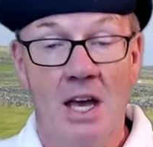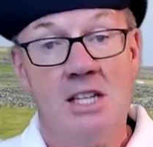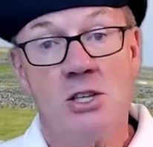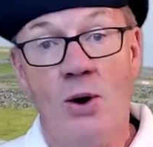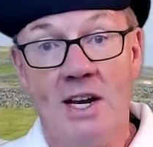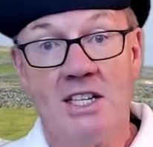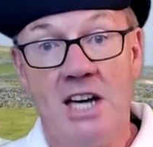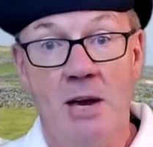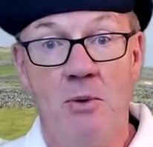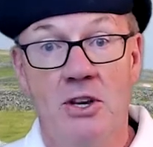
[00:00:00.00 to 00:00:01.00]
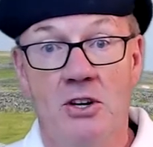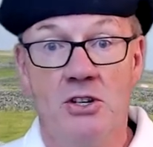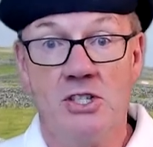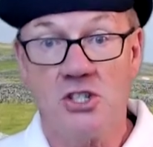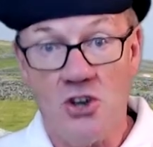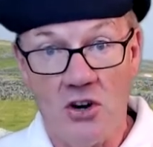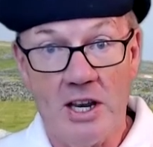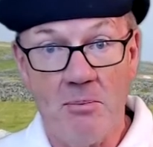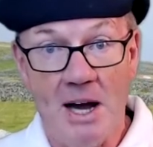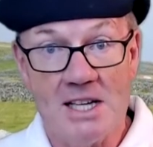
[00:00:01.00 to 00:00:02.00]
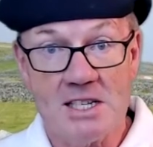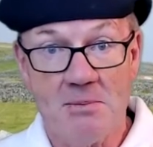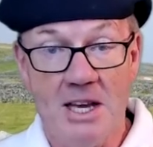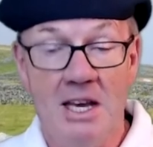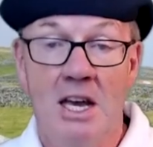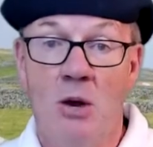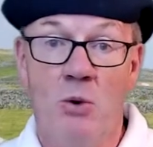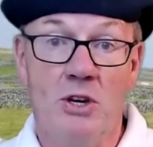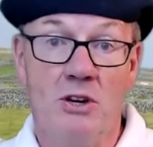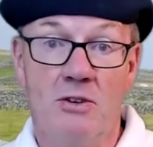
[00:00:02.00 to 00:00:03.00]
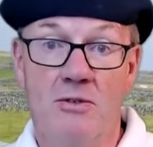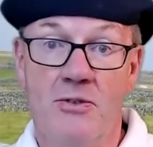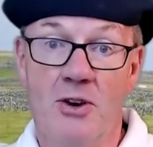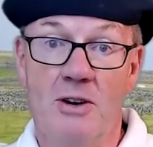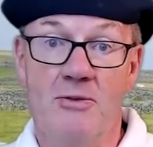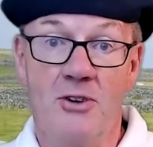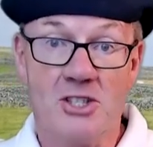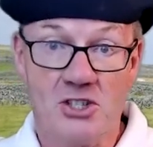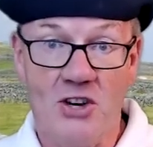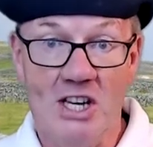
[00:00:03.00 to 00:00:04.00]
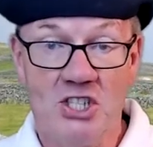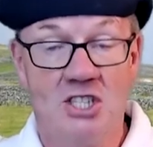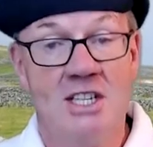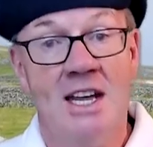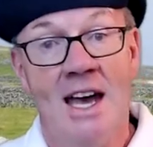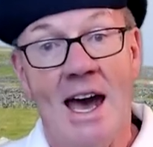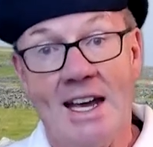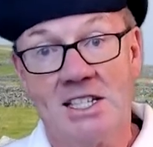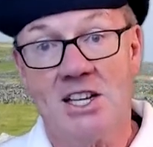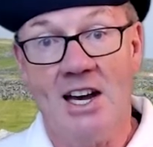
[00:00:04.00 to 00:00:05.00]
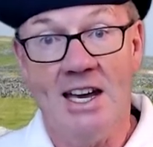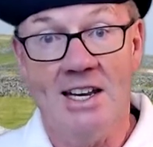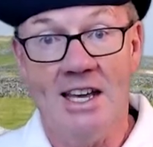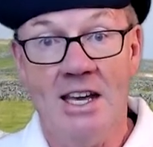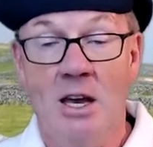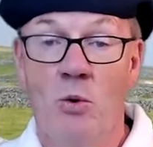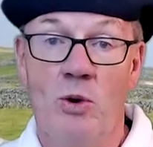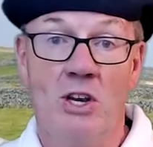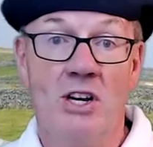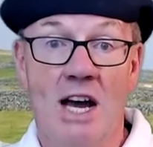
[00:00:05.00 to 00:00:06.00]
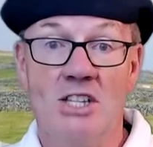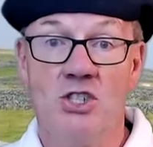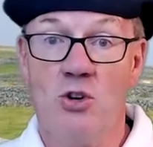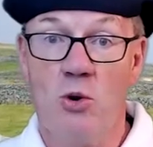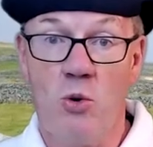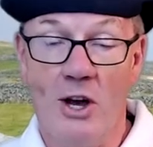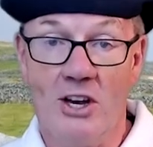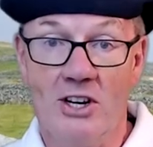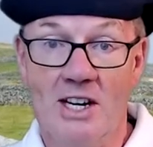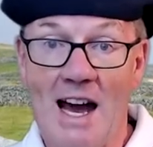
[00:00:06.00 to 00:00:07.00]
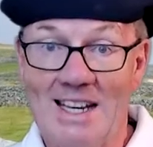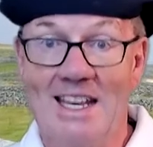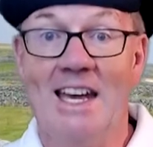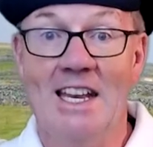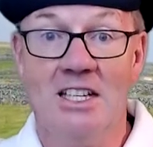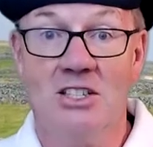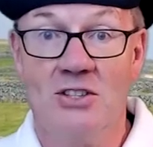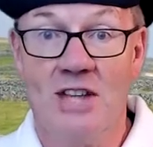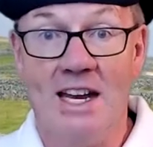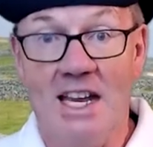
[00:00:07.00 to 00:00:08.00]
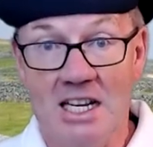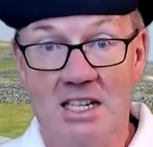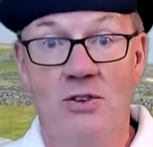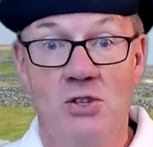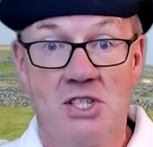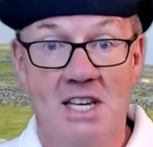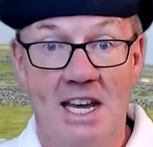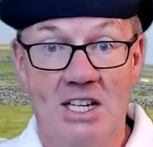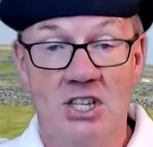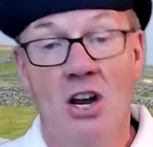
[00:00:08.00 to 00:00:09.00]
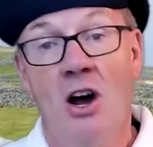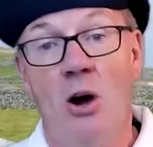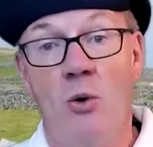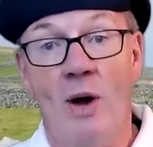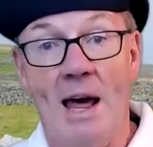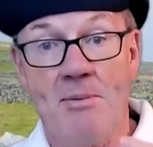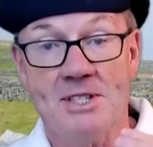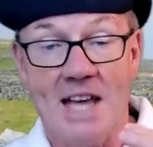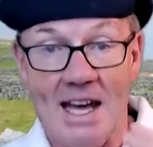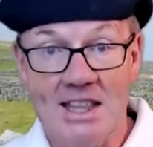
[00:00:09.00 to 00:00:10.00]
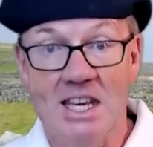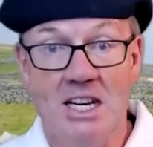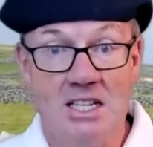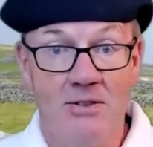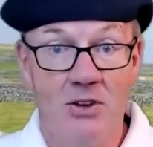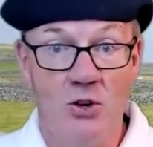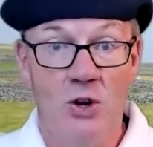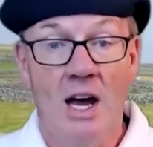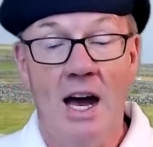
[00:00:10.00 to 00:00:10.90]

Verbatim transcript: So at a time when you're struggling, possibly when you're full of frustration, anxiety, when you're not sure why you're not getting to that interview stage or what happens at the interview